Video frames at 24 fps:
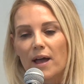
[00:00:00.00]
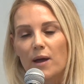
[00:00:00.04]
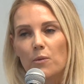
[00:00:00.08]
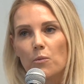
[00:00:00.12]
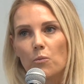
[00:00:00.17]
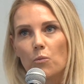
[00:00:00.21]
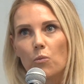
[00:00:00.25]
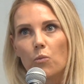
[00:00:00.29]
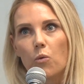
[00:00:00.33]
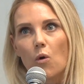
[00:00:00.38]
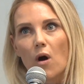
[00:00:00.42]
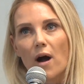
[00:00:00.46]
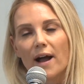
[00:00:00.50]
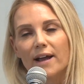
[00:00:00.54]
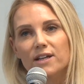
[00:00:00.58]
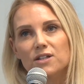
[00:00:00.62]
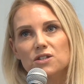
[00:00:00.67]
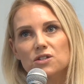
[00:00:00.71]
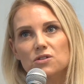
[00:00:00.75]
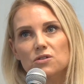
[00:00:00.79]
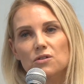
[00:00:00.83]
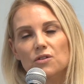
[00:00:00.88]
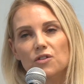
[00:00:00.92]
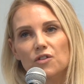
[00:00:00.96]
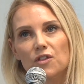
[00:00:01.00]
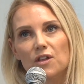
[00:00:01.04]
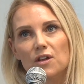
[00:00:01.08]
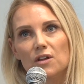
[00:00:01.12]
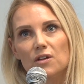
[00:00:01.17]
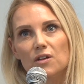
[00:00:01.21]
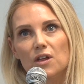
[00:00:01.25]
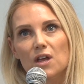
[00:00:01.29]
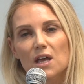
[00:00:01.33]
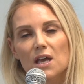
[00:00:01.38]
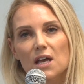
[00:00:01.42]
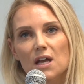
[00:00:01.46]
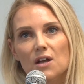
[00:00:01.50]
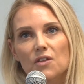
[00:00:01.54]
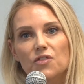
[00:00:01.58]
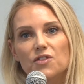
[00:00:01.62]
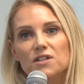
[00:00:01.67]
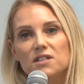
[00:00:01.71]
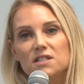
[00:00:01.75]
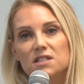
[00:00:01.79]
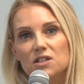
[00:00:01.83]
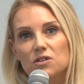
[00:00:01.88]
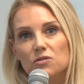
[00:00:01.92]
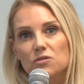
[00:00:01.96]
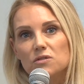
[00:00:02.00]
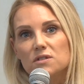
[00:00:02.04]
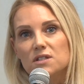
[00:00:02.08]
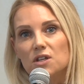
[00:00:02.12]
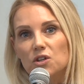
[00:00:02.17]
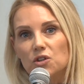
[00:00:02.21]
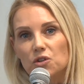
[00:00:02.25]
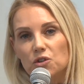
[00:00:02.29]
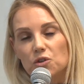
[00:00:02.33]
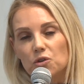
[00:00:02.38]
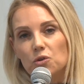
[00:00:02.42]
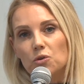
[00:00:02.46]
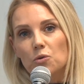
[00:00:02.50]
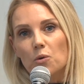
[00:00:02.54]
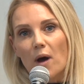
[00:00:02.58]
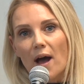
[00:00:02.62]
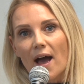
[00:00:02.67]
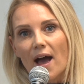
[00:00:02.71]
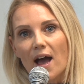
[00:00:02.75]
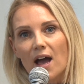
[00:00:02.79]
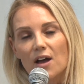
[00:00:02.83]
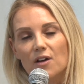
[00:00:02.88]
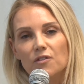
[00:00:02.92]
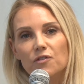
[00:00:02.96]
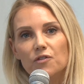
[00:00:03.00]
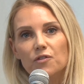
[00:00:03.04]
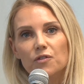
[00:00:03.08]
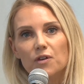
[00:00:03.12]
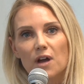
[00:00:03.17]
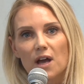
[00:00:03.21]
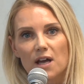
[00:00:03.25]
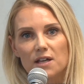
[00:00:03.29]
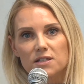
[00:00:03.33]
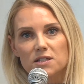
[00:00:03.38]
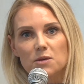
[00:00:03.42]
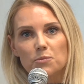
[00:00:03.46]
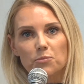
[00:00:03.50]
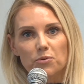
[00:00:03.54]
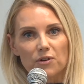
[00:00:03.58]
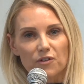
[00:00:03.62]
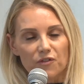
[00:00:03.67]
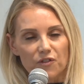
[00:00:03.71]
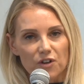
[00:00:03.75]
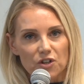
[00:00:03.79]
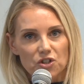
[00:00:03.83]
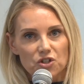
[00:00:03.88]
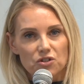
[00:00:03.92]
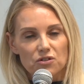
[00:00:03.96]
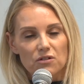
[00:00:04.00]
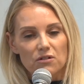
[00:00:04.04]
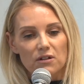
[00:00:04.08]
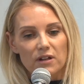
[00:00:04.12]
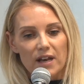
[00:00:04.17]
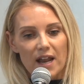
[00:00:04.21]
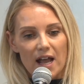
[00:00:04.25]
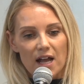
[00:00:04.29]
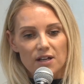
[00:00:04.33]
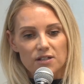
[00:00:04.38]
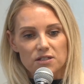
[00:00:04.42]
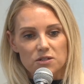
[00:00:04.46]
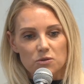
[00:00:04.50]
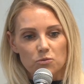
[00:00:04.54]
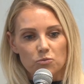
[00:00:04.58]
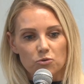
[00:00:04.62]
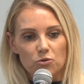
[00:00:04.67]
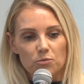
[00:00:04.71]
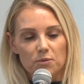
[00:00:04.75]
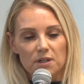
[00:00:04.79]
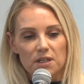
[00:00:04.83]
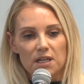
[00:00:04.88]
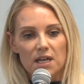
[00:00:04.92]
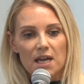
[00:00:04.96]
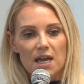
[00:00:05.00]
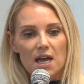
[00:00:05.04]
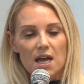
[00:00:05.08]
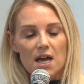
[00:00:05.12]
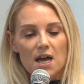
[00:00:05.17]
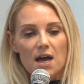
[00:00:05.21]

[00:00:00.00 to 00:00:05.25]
And why do you think the skills that you have as a professional and as a woman